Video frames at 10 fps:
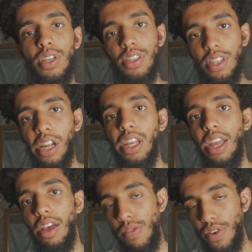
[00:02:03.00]
to
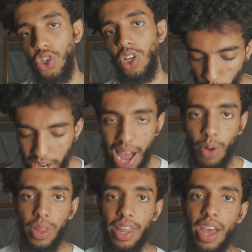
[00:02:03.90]
study efficient. 1
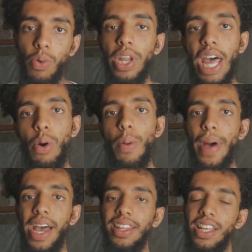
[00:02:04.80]
hour there, 1 hour
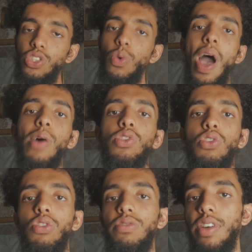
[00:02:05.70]
back, that's 2 hours
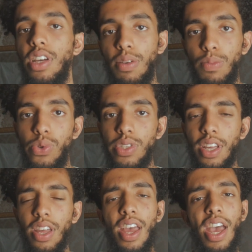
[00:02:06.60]
lost via
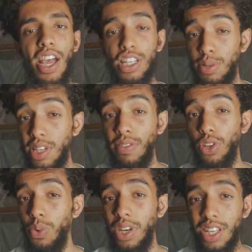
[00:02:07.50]
commuting. Especially if you
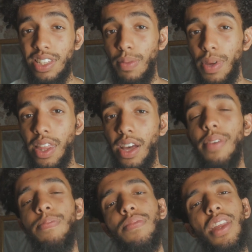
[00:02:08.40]
don't need to be
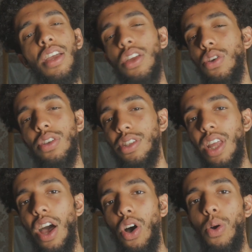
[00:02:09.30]
there, you can
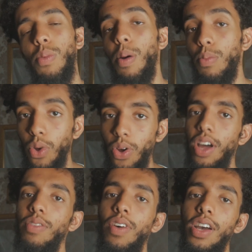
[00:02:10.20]
stay at home. I'm not
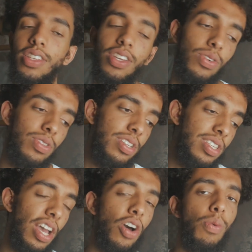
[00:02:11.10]
advising you to
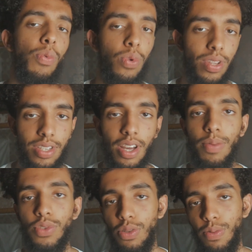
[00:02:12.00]
stay at home all the
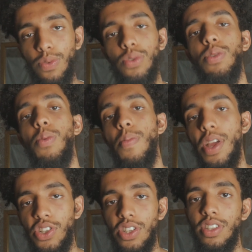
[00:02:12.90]
time just before someone
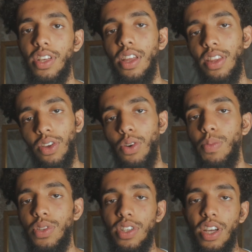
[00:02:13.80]
mentions it in the
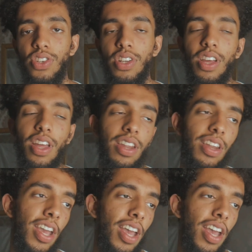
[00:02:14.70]
comment section and